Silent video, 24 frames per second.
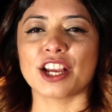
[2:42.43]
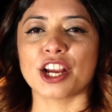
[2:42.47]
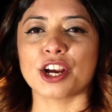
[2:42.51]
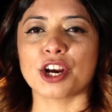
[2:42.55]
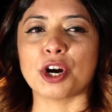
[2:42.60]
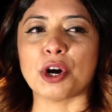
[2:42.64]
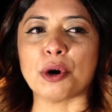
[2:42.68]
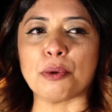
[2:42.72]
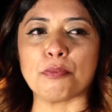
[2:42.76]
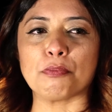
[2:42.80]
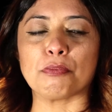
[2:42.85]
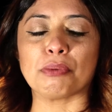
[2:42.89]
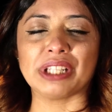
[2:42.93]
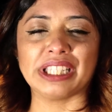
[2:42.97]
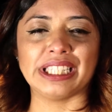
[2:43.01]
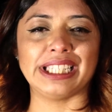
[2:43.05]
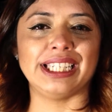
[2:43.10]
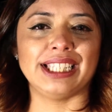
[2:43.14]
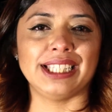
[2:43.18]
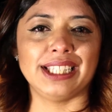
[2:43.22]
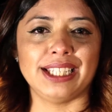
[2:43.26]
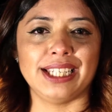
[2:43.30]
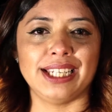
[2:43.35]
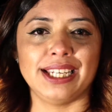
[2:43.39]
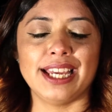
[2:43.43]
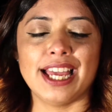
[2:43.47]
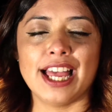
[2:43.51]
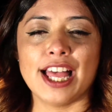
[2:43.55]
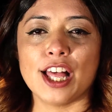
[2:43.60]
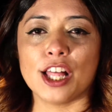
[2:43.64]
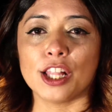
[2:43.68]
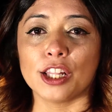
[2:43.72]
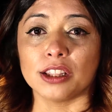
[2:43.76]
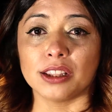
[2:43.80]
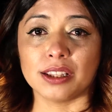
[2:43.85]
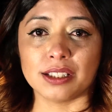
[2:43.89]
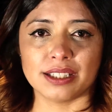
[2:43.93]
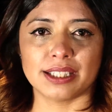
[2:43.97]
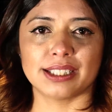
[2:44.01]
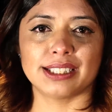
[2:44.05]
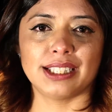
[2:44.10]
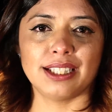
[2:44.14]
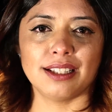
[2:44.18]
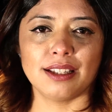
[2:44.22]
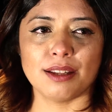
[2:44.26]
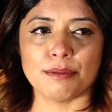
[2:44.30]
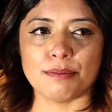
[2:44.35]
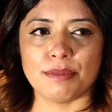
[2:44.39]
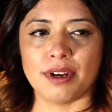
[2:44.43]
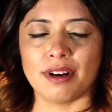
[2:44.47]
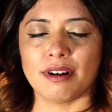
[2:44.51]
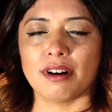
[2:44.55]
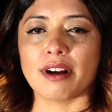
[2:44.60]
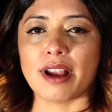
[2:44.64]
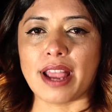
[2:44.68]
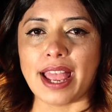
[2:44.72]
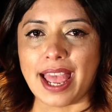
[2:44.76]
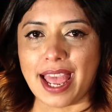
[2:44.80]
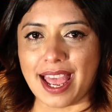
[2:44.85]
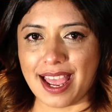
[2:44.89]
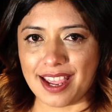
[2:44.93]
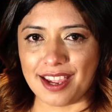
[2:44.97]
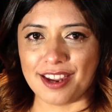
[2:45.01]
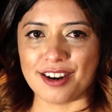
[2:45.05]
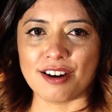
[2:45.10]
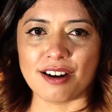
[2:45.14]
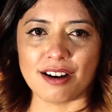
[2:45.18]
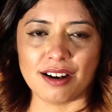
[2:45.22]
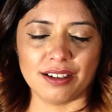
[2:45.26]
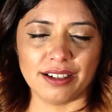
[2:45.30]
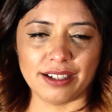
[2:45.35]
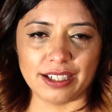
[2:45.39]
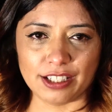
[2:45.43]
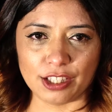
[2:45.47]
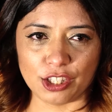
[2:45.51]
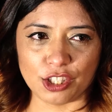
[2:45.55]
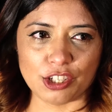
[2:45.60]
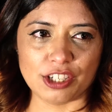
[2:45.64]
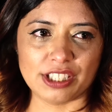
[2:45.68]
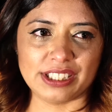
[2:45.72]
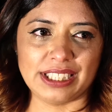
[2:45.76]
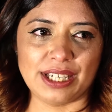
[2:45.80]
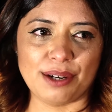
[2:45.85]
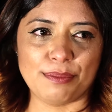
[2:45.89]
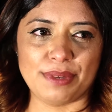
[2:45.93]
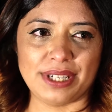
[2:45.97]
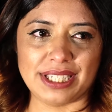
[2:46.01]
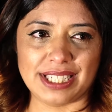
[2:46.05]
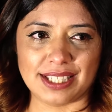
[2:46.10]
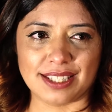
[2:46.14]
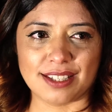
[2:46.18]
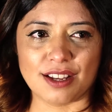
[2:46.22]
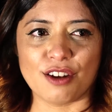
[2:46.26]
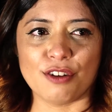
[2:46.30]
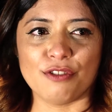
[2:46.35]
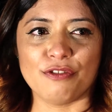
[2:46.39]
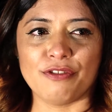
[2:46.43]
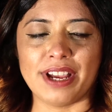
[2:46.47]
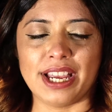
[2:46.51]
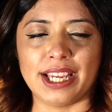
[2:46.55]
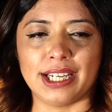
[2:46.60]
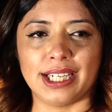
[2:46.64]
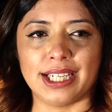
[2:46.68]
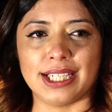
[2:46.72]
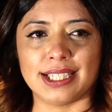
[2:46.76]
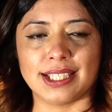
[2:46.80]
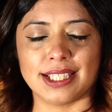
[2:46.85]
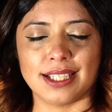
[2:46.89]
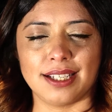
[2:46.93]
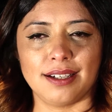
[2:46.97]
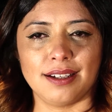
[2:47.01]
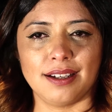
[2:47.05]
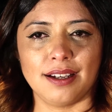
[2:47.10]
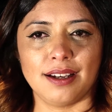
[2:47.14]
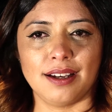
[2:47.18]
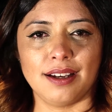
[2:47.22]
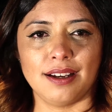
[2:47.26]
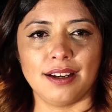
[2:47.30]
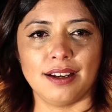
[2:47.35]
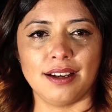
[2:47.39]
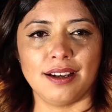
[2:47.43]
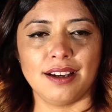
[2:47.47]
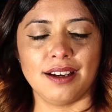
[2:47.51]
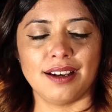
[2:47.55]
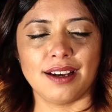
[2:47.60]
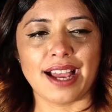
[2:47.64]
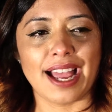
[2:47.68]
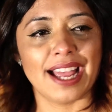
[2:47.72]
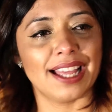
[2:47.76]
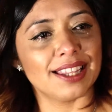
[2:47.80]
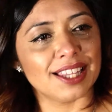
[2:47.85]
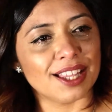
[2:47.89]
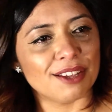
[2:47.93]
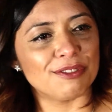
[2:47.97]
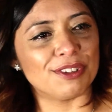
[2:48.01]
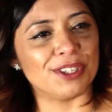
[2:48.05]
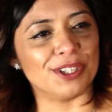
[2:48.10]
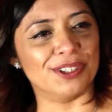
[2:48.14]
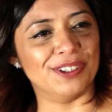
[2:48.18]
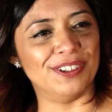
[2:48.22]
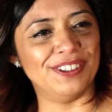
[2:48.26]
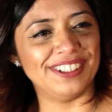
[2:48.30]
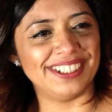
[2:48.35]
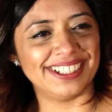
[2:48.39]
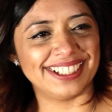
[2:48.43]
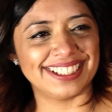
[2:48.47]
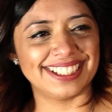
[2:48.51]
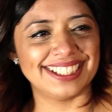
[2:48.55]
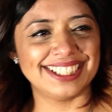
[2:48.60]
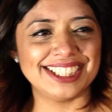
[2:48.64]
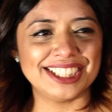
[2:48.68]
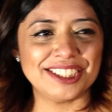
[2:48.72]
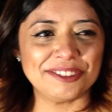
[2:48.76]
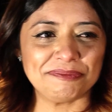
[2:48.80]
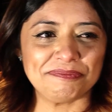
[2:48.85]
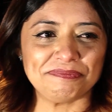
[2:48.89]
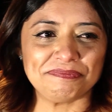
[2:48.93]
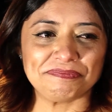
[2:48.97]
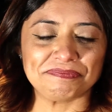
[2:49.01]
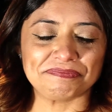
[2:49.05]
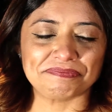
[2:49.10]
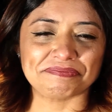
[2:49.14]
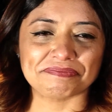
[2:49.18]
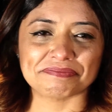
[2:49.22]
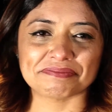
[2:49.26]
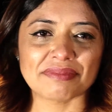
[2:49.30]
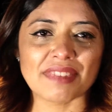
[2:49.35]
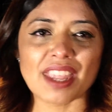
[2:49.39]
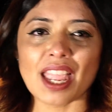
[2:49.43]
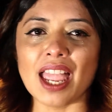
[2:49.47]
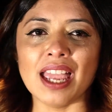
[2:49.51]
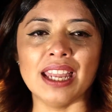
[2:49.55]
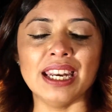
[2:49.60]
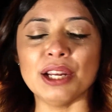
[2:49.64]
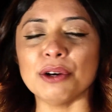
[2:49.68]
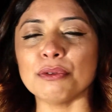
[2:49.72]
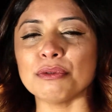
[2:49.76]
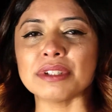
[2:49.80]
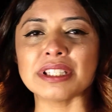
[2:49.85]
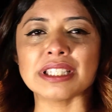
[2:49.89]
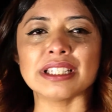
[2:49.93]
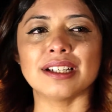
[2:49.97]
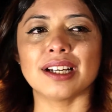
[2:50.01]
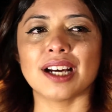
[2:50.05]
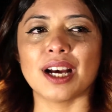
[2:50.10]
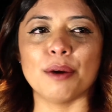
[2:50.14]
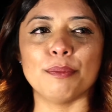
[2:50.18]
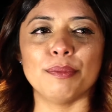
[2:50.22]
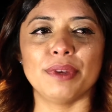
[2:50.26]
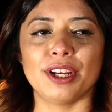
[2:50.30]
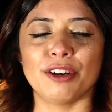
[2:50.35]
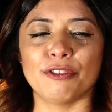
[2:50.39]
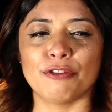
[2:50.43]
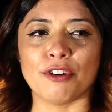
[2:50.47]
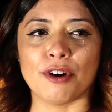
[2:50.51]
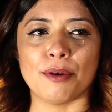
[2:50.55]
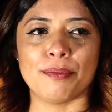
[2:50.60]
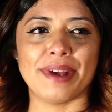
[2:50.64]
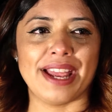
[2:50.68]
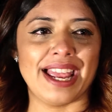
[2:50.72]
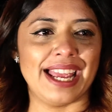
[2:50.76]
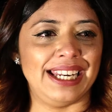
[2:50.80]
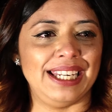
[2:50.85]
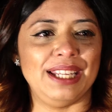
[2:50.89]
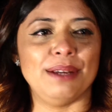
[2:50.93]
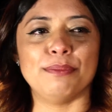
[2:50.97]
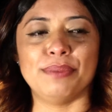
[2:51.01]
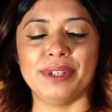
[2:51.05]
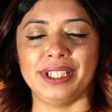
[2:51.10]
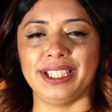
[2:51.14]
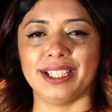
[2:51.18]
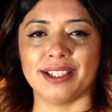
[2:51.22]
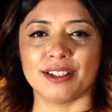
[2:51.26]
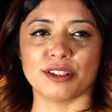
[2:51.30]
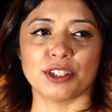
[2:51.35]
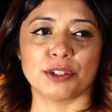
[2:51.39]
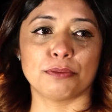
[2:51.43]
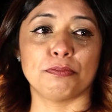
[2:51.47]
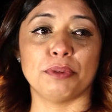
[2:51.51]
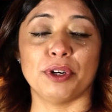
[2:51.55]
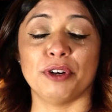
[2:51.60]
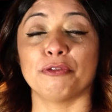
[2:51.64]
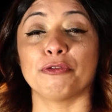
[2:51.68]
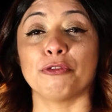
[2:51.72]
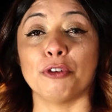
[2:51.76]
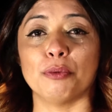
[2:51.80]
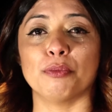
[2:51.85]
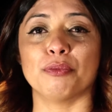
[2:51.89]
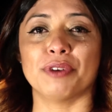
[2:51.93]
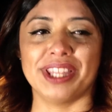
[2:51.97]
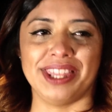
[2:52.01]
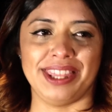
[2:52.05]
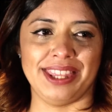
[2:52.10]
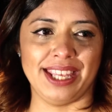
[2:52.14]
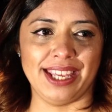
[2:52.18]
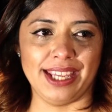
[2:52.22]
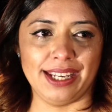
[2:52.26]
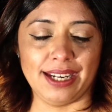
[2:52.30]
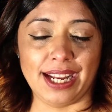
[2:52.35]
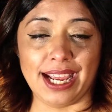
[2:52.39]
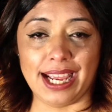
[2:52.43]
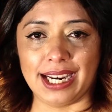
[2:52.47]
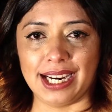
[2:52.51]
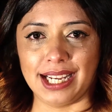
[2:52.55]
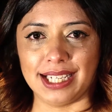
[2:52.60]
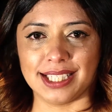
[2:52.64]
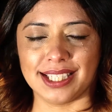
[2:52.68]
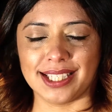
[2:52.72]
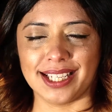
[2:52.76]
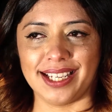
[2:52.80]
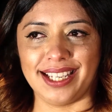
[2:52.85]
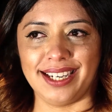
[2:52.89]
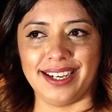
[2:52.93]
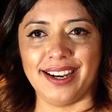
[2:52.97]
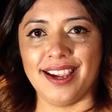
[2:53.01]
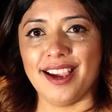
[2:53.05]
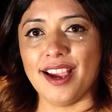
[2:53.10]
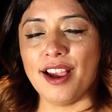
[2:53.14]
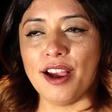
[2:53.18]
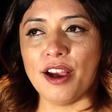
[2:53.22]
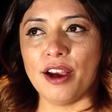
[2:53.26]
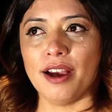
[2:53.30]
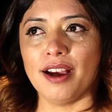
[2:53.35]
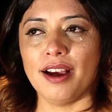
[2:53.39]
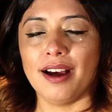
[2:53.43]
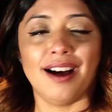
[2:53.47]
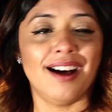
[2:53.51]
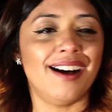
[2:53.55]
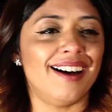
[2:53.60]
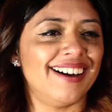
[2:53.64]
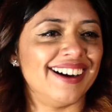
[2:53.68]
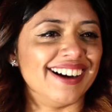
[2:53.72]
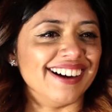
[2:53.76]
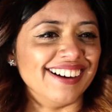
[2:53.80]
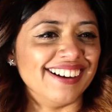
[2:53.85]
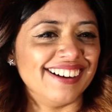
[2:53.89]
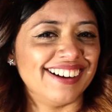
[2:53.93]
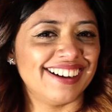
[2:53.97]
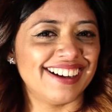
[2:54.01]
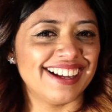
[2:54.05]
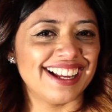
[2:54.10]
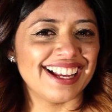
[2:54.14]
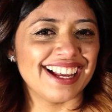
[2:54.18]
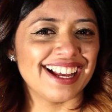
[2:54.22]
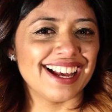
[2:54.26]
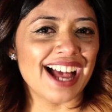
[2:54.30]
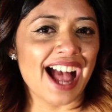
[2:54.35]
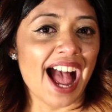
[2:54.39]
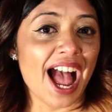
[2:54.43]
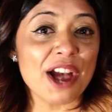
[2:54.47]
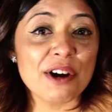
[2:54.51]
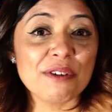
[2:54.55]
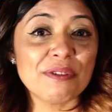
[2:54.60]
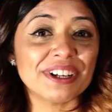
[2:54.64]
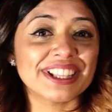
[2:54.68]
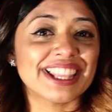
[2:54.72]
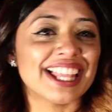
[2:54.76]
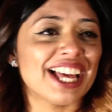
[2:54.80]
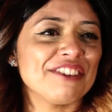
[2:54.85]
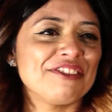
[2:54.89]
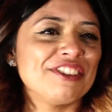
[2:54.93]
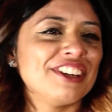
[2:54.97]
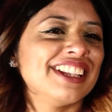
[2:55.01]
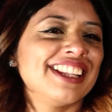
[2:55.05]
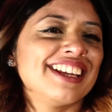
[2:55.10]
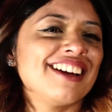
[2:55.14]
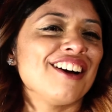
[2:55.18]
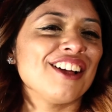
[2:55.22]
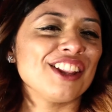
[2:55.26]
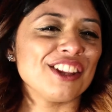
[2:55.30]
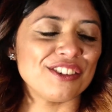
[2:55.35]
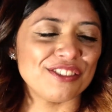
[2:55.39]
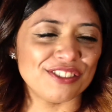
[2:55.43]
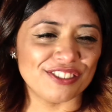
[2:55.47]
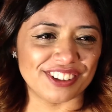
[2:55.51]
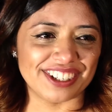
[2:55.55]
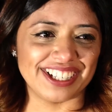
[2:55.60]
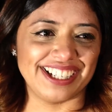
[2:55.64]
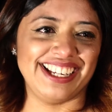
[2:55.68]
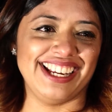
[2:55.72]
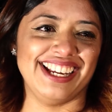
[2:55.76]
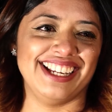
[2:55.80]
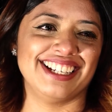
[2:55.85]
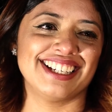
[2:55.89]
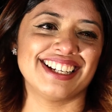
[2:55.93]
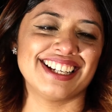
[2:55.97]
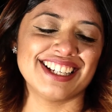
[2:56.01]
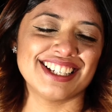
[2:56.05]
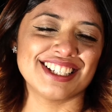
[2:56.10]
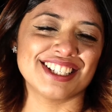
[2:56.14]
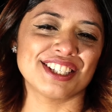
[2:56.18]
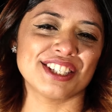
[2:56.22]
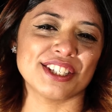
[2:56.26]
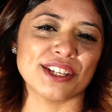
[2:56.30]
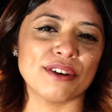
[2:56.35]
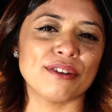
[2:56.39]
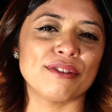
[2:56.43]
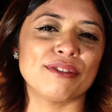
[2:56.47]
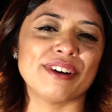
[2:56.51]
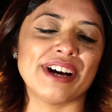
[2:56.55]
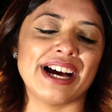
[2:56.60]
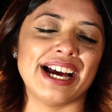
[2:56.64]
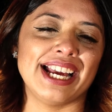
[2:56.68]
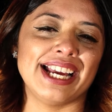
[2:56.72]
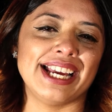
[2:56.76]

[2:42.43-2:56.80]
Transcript: completely looked in the mirror head on, looked at myself, and I said, I love you. And it wasn't coming from anybody else but from within. And I said, I want that feeling all over again. So